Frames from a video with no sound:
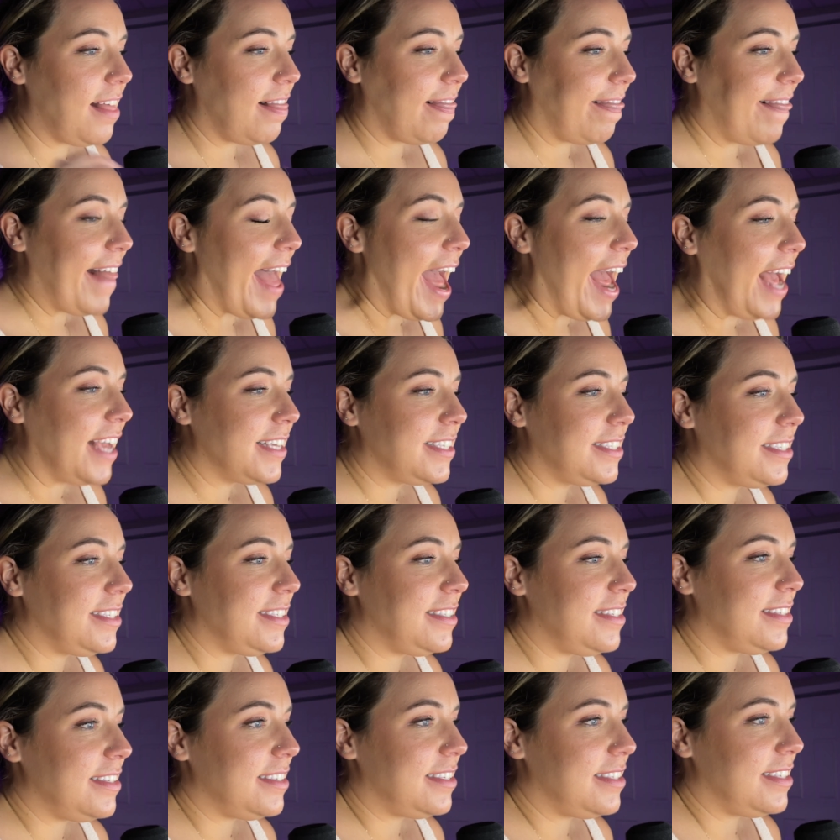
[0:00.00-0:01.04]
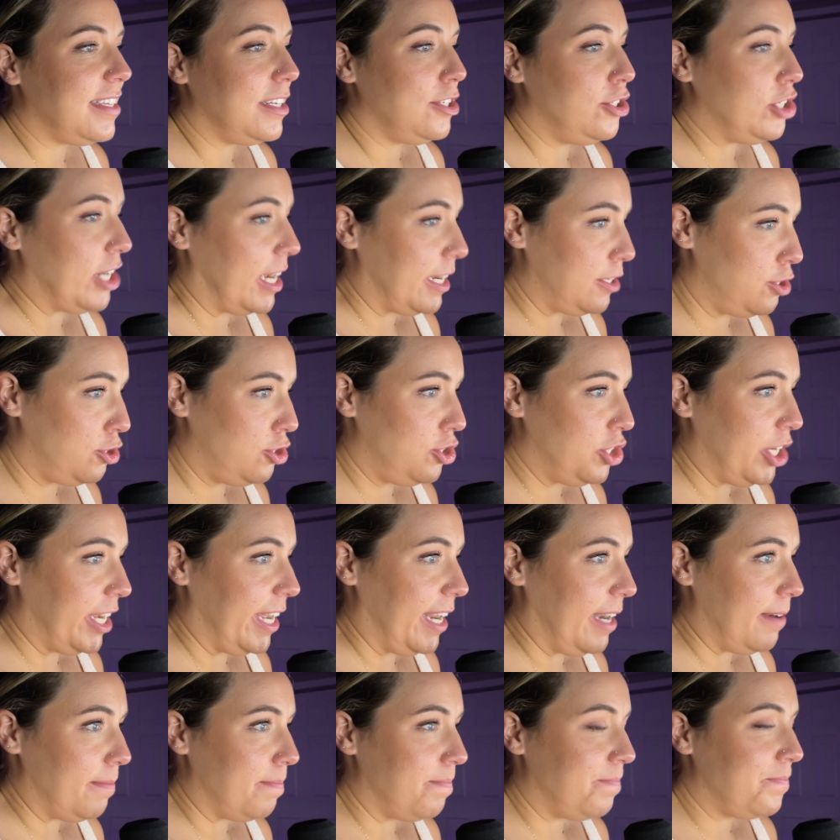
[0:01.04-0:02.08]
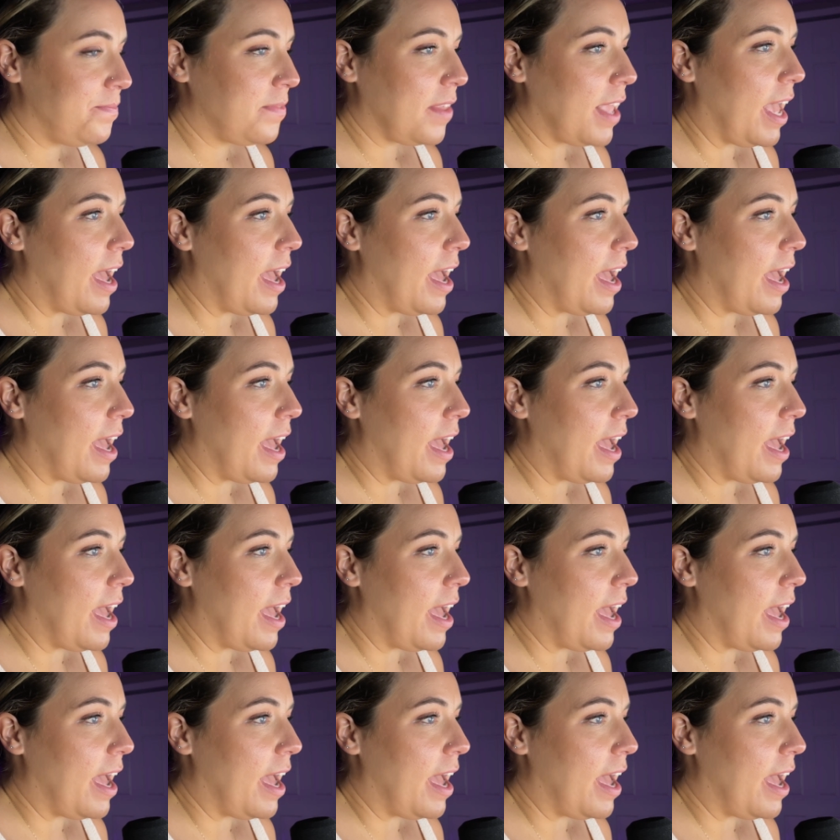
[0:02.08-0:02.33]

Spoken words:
last suggestion,